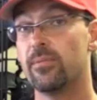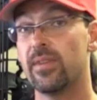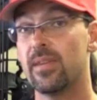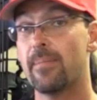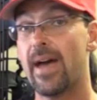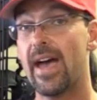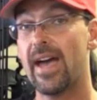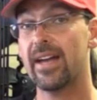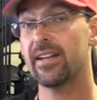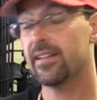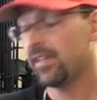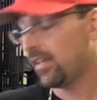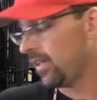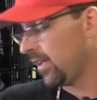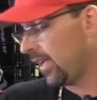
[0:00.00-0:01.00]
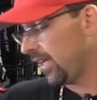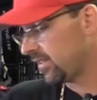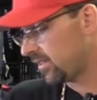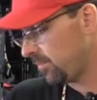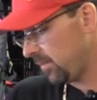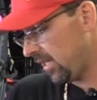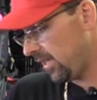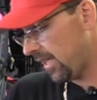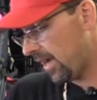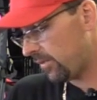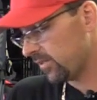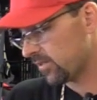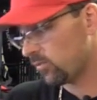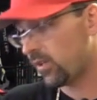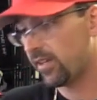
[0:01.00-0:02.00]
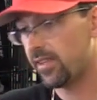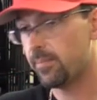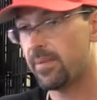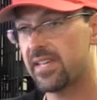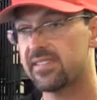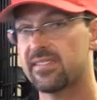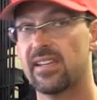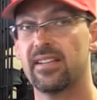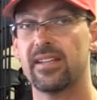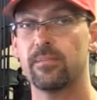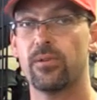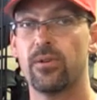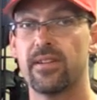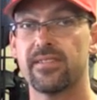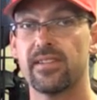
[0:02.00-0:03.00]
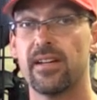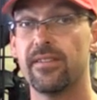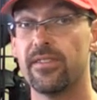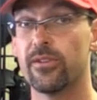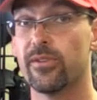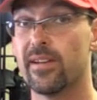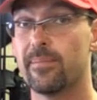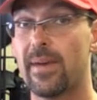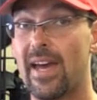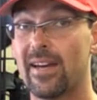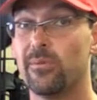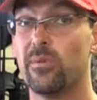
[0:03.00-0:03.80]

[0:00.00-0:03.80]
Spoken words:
with the bag. And to me, that was one of the best selling points of the grip bag,